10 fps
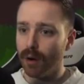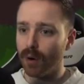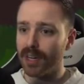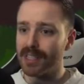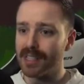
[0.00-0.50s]

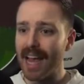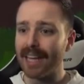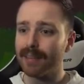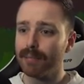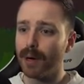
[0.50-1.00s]
Or a
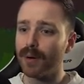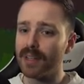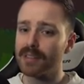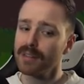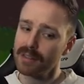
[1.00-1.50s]
stat
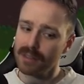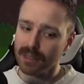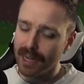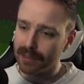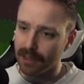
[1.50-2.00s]
bonus
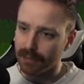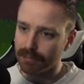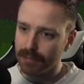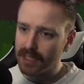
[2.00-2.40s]
selector.